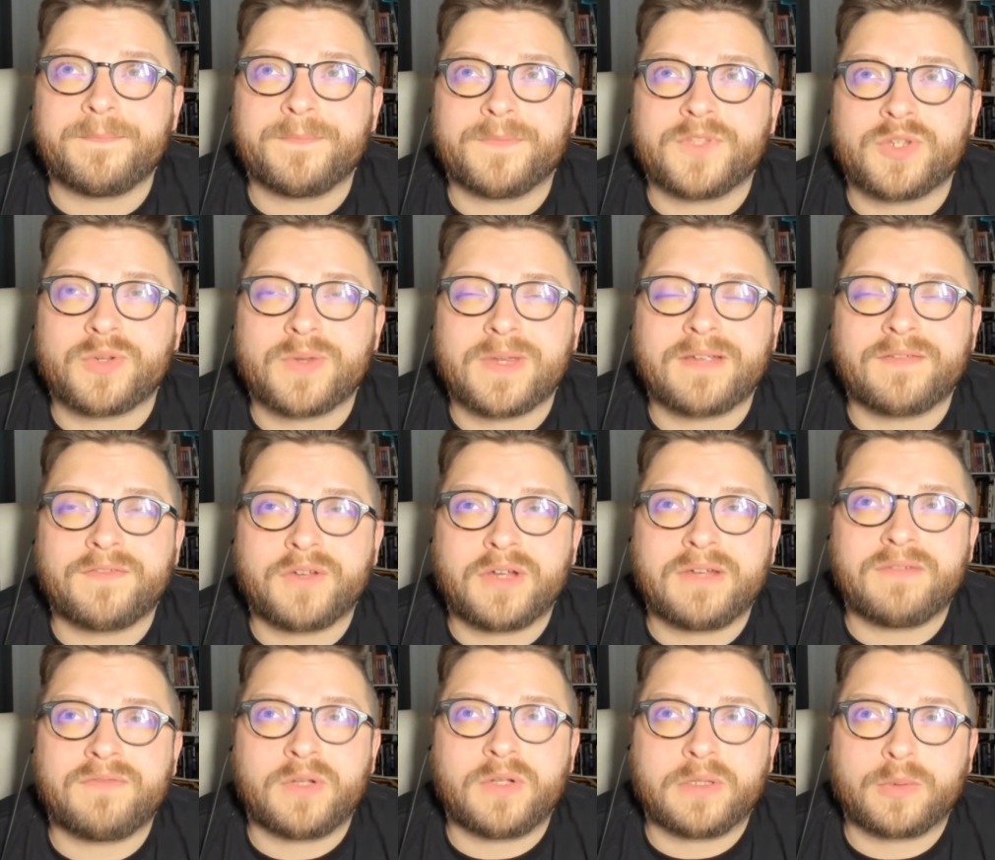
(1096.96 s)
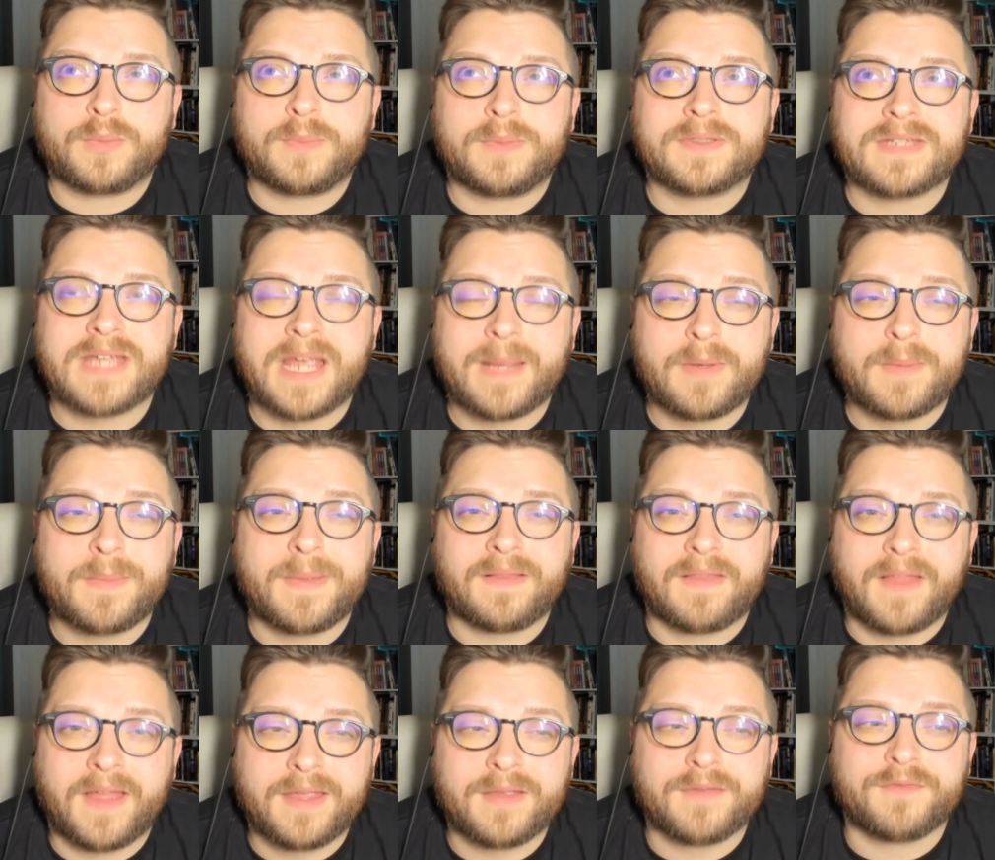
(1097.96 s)
during a very vulnerable time in my
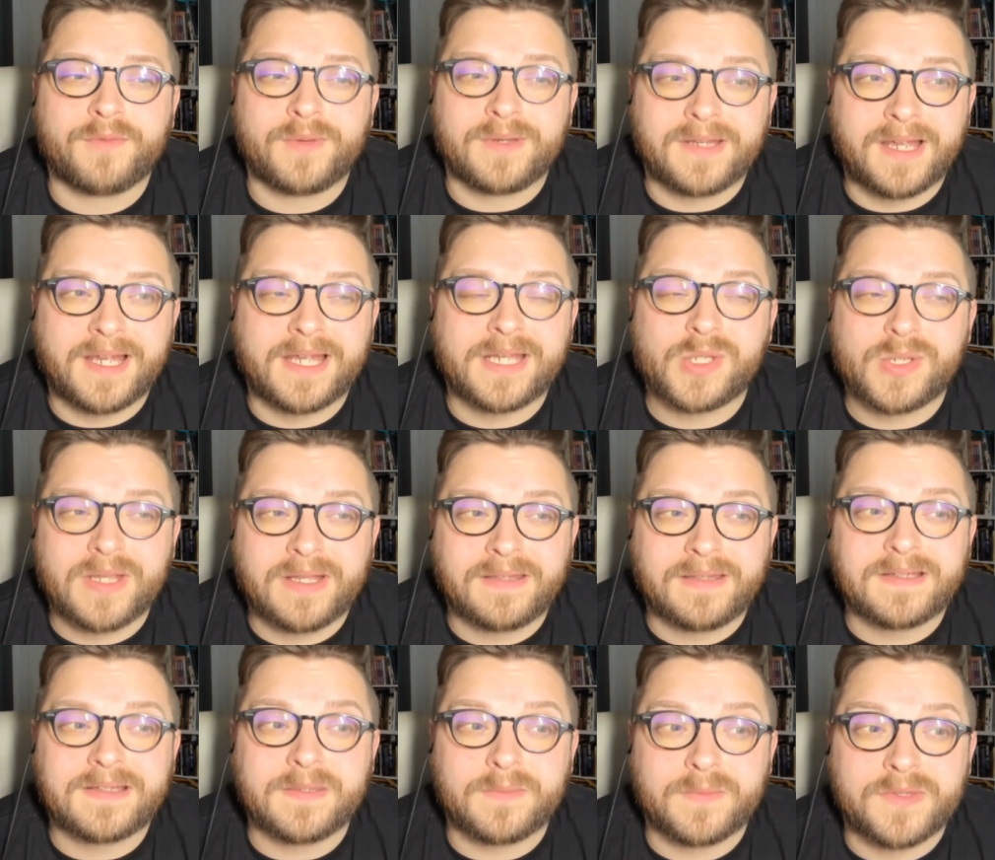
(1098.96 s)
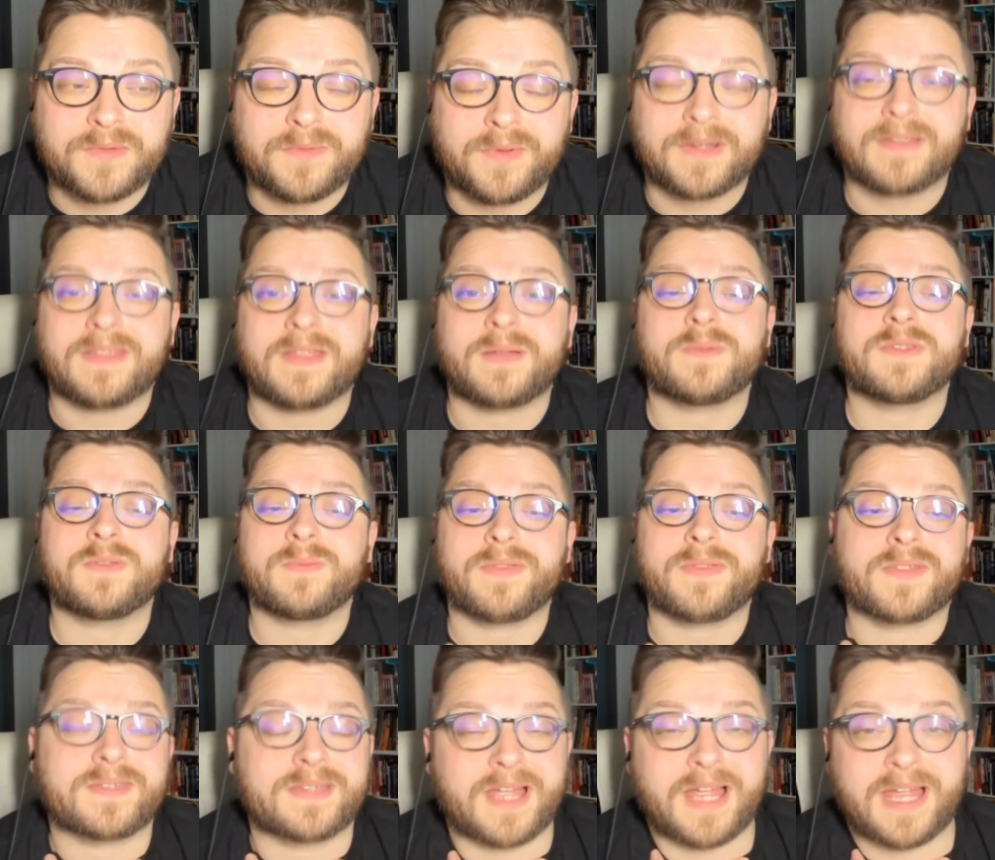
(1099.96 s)
life when Kaiju Galaxy was created, that was
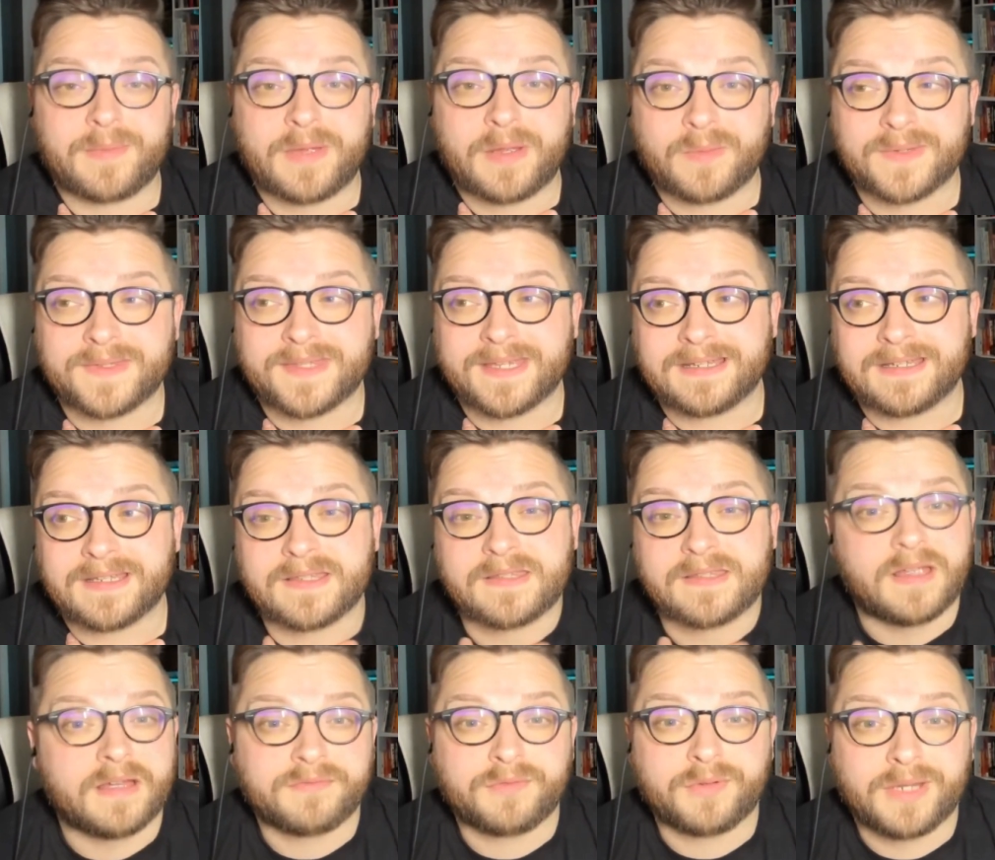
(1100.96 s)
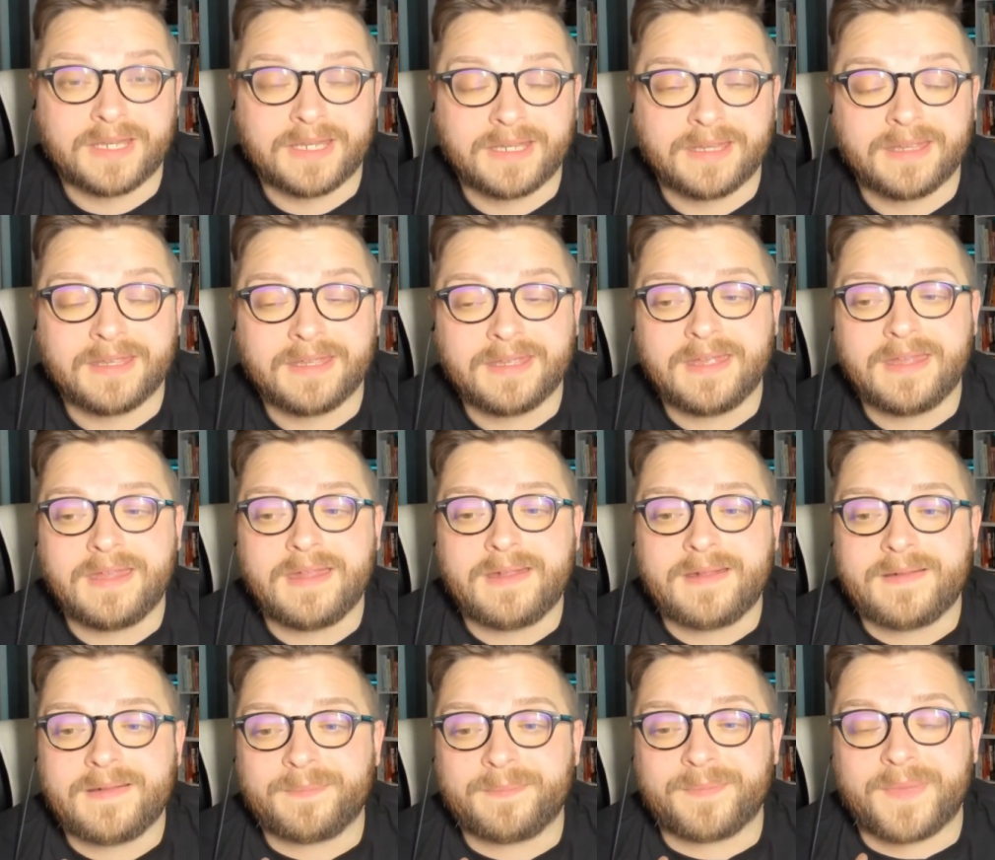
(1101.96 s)
around the time I was like discovering
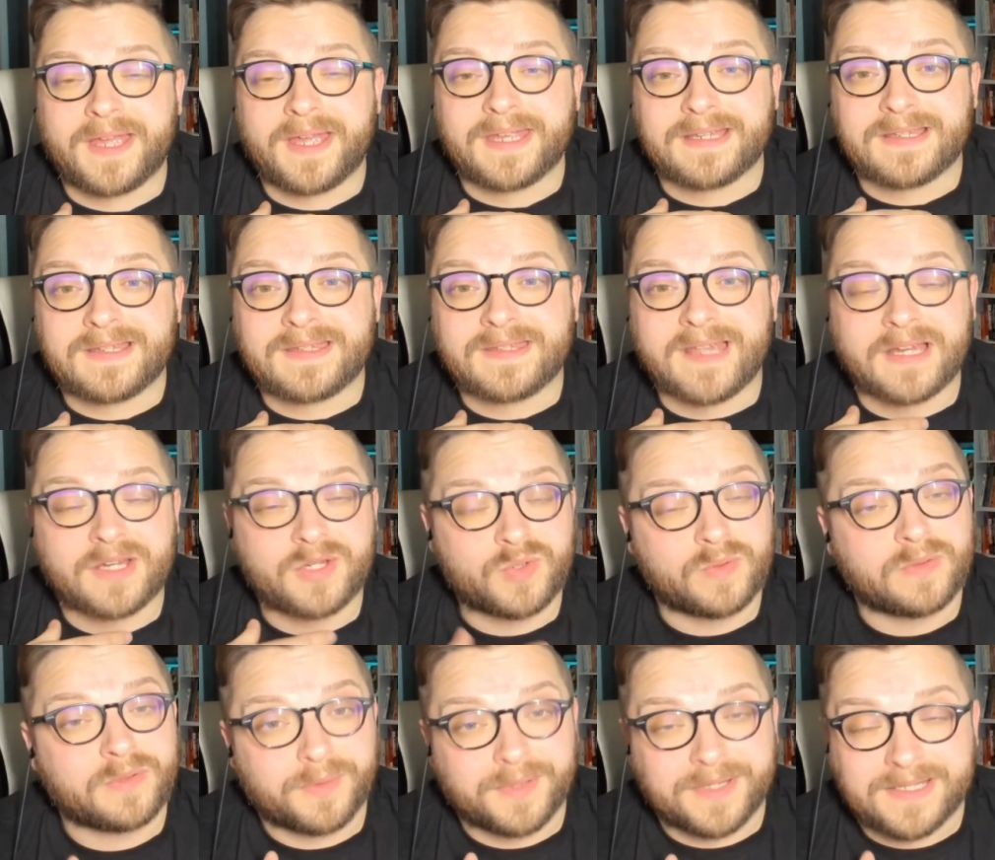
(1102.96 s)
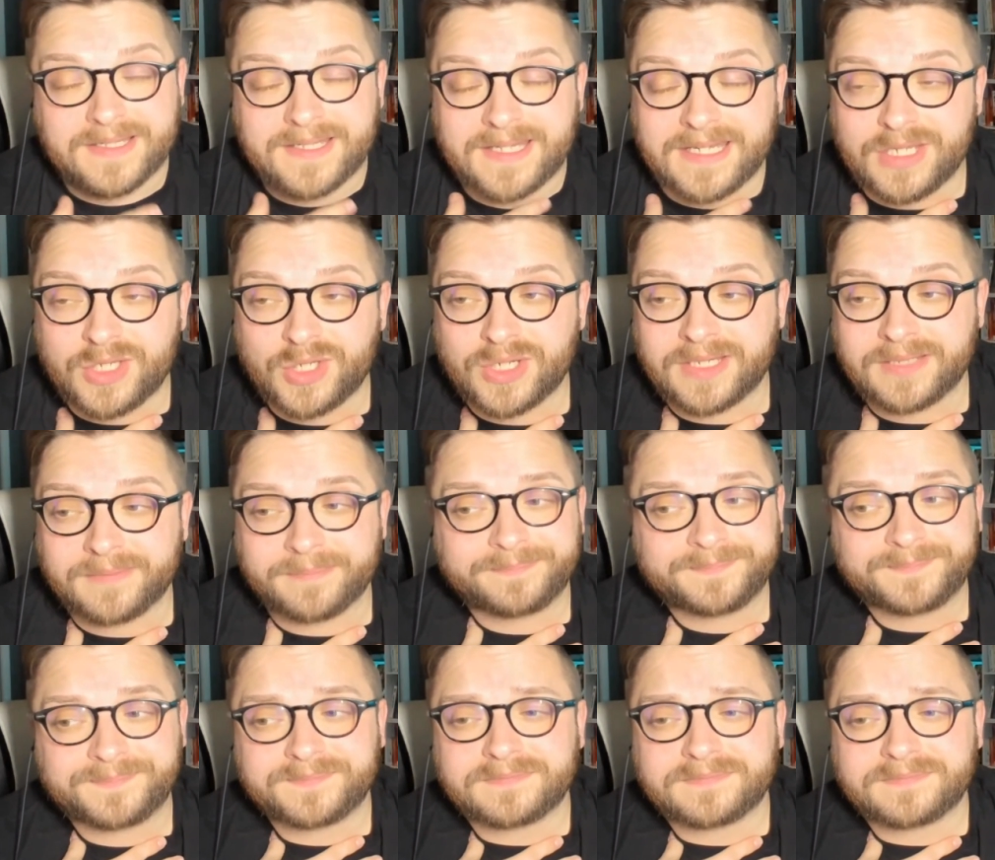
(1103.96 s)
my sexual orientation.